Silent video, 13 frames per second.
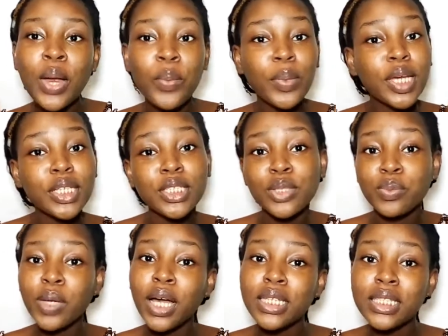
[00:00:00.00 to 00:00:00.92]
We just
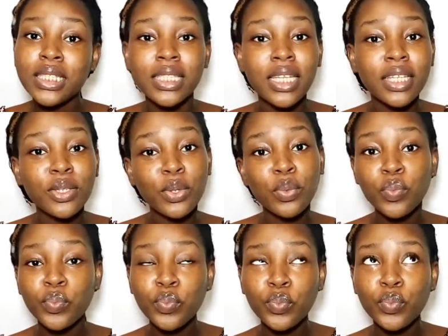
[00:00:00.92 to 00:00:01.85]
wanna see you
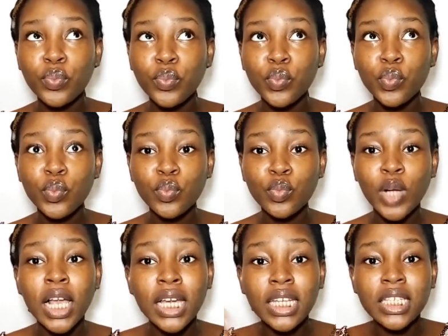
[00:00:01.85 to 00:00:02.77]

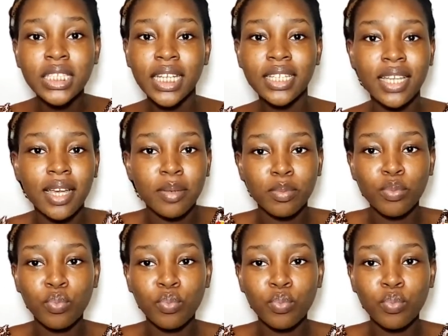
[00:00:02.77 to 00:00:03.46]
shake that.